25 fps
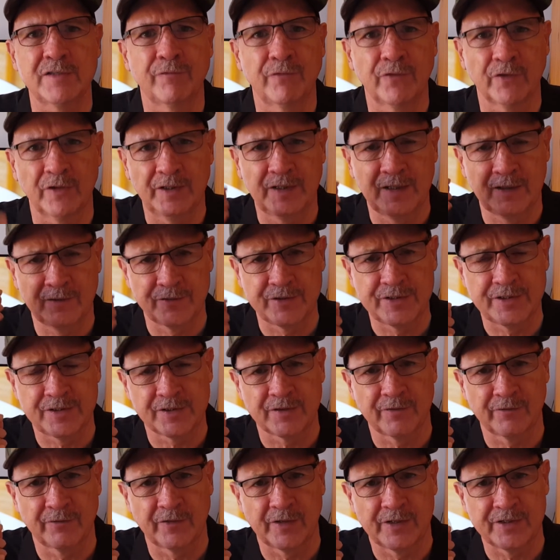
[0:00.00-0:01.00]
Forgive us
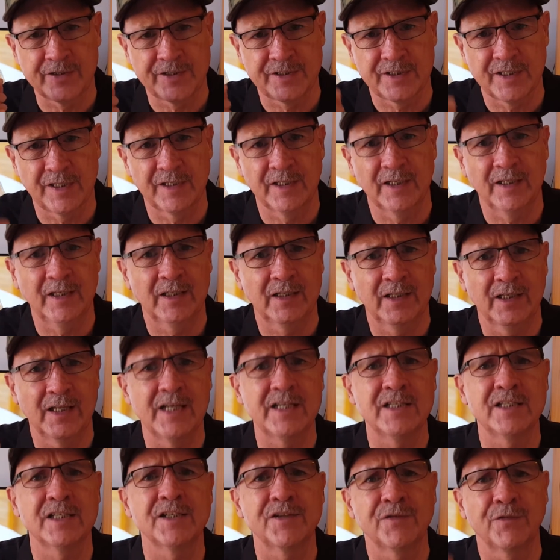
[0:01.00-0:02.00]
of our sin and
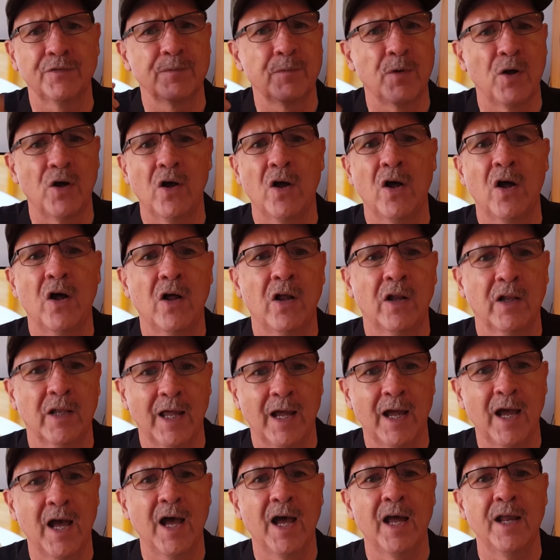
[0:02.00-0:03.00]
cleanse us from all
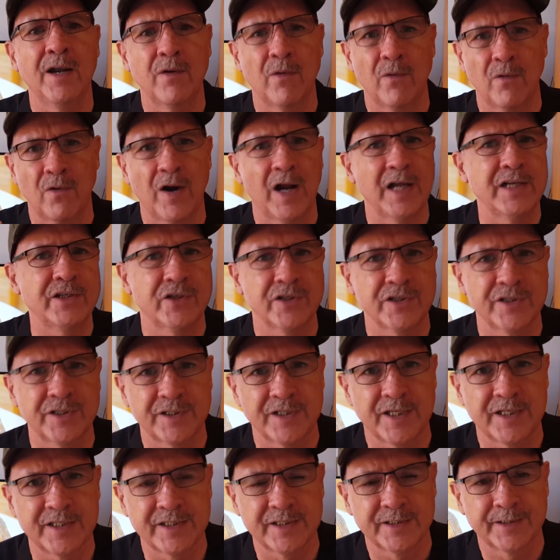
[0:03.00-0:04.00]

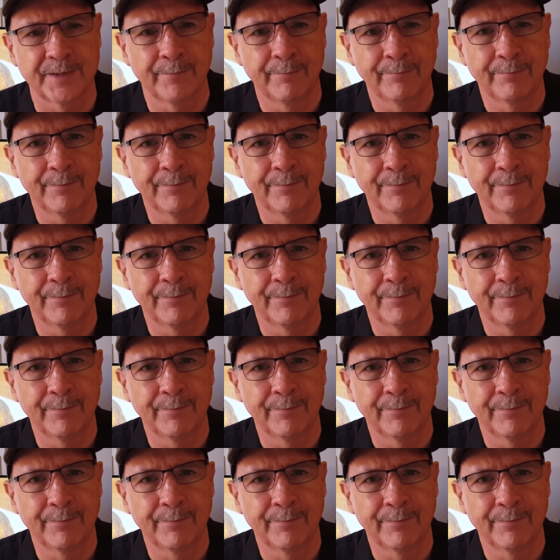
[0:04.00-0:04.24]
unrighteousness.